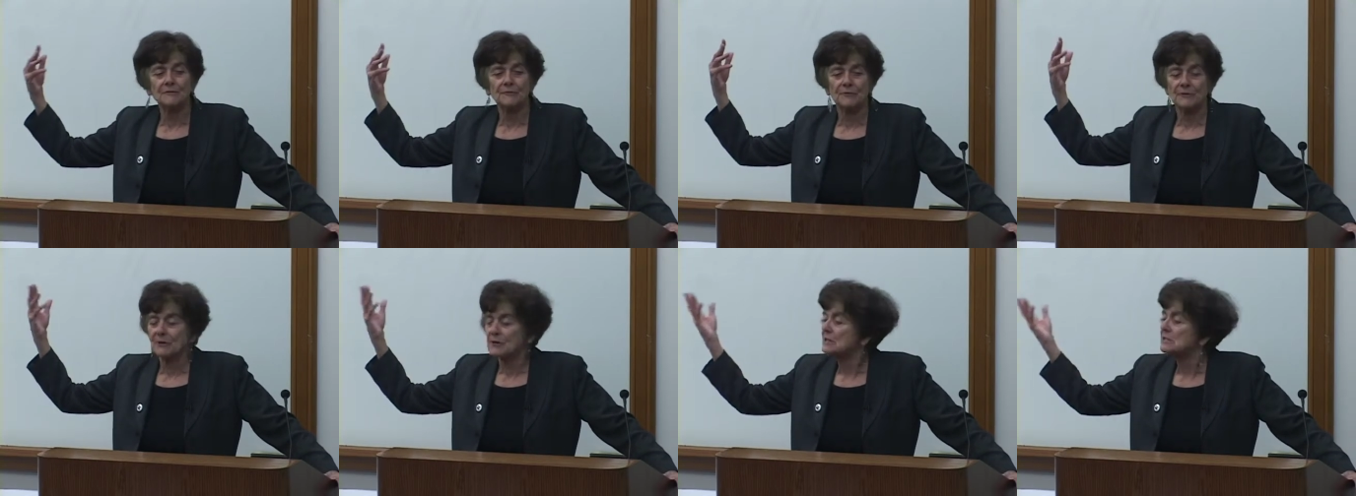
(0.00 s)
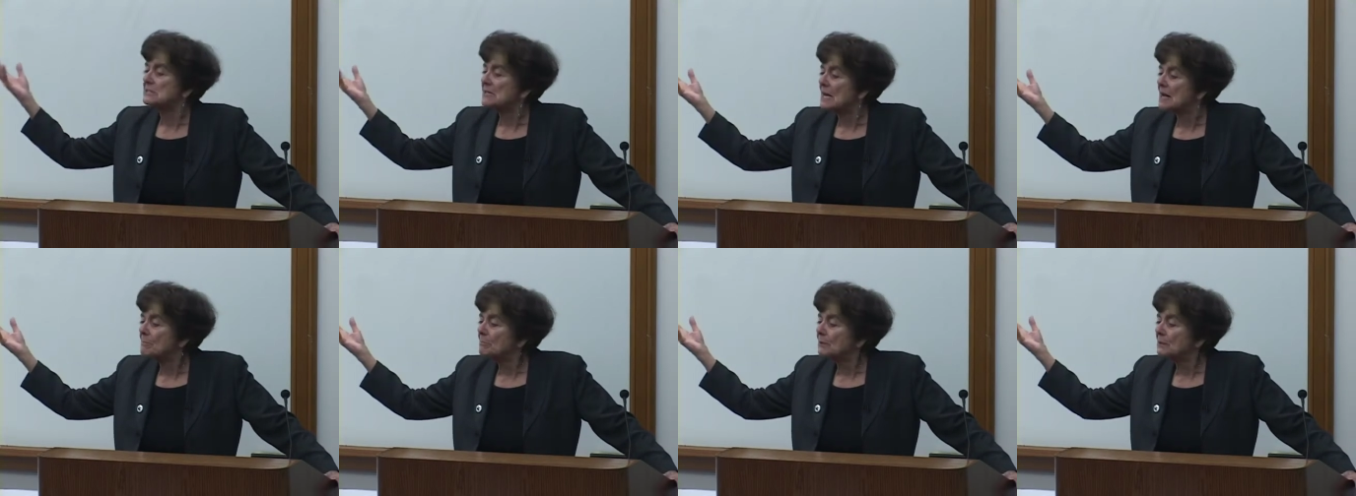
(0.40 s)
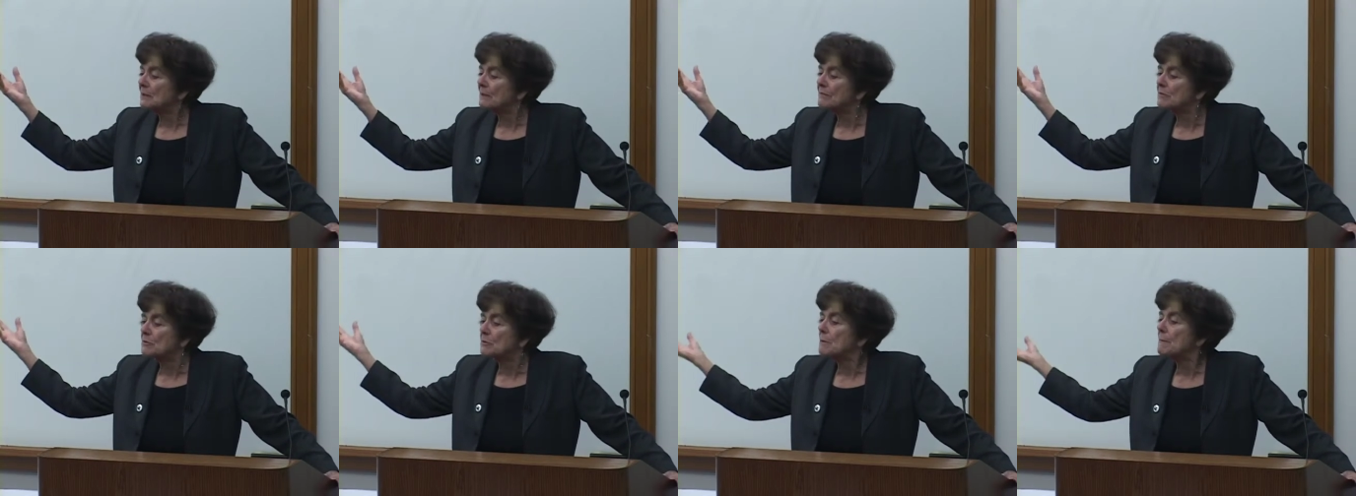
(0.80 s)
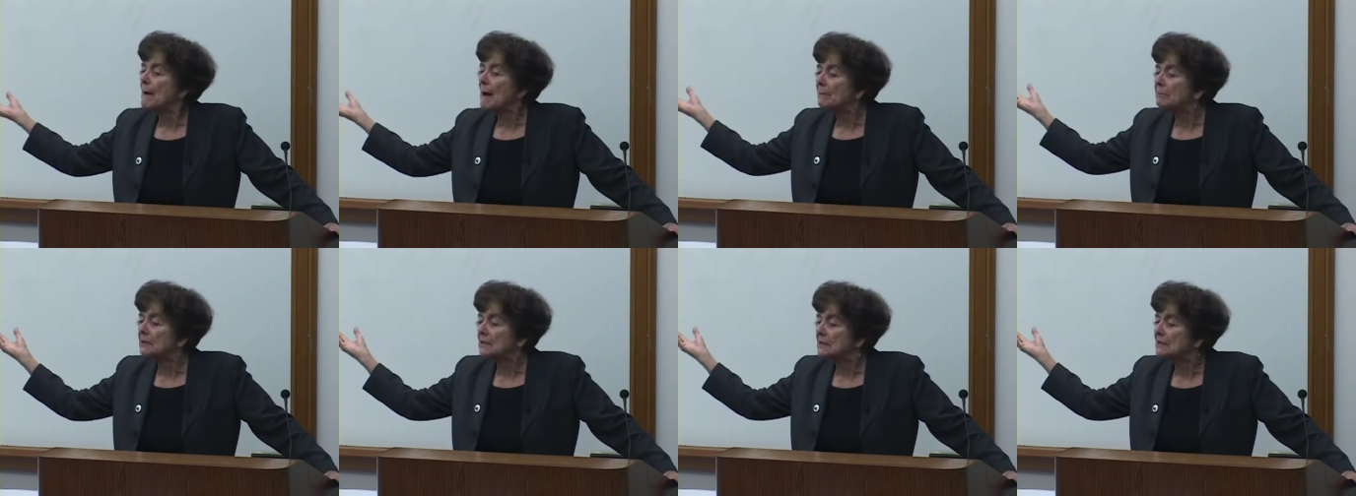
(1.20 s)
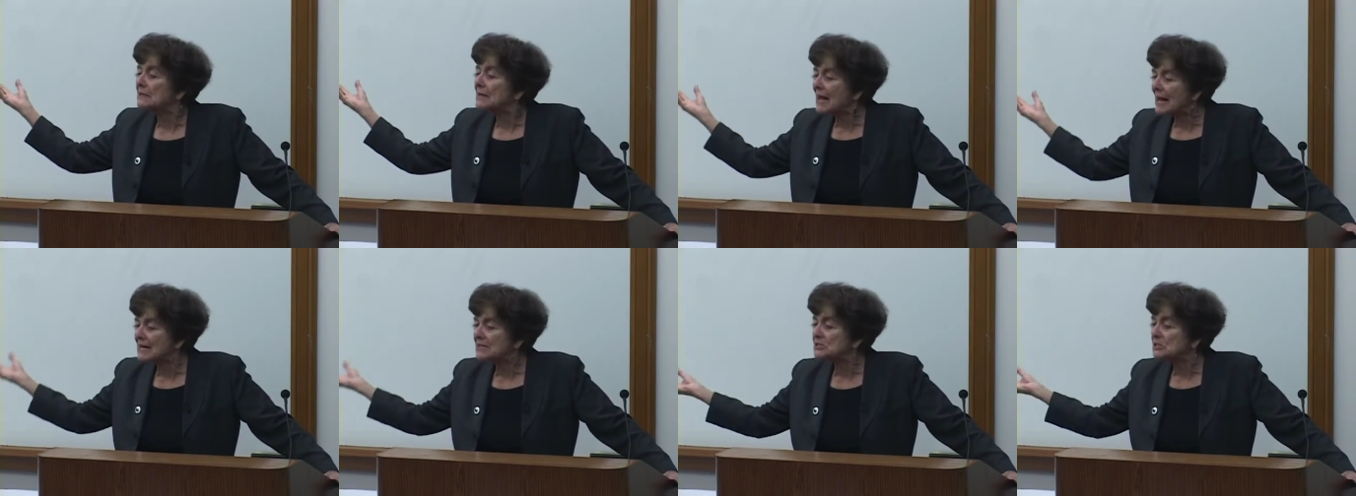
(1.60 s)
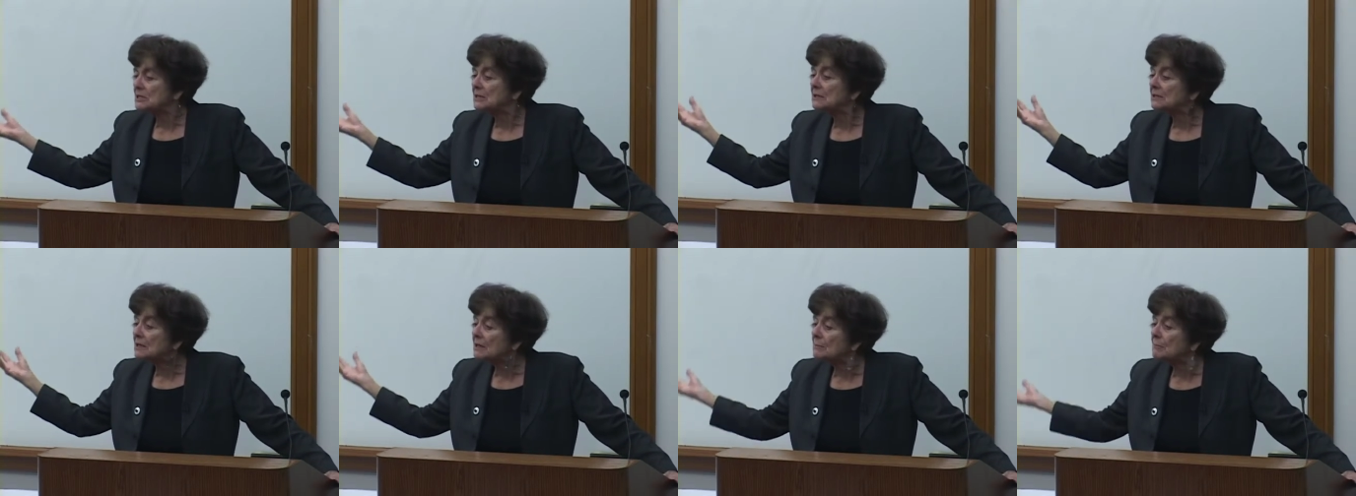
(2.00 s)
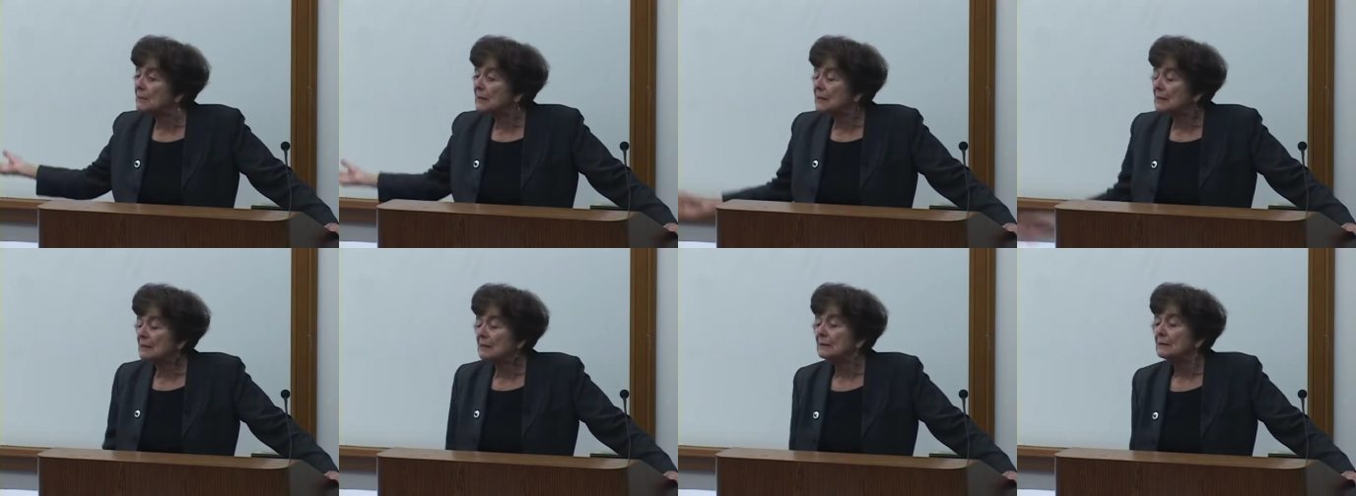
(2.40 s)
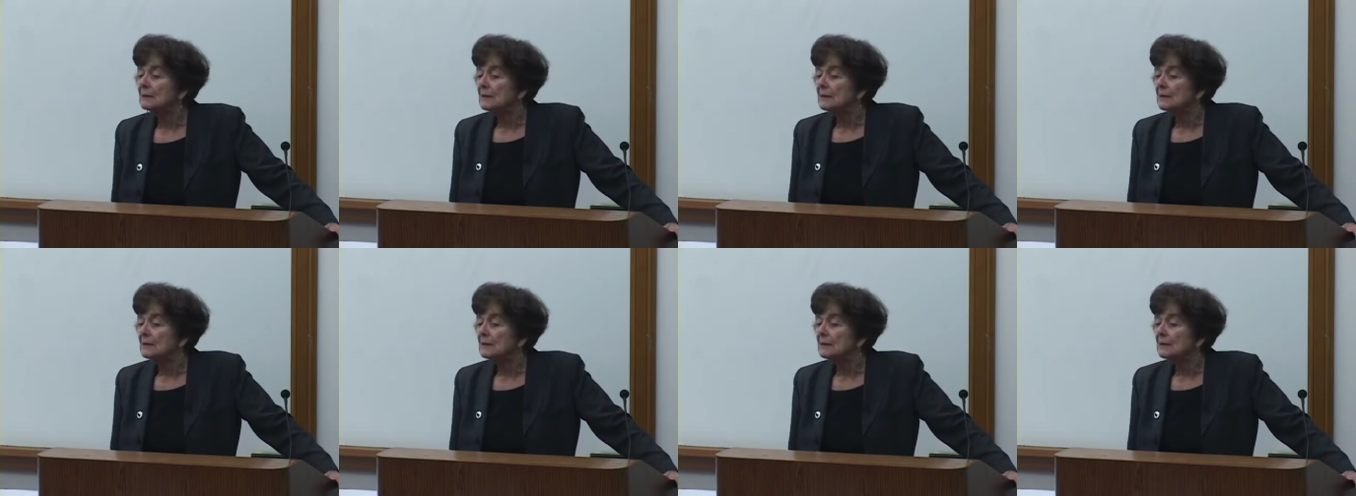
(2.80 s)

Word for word: for example, of the Republican National Committee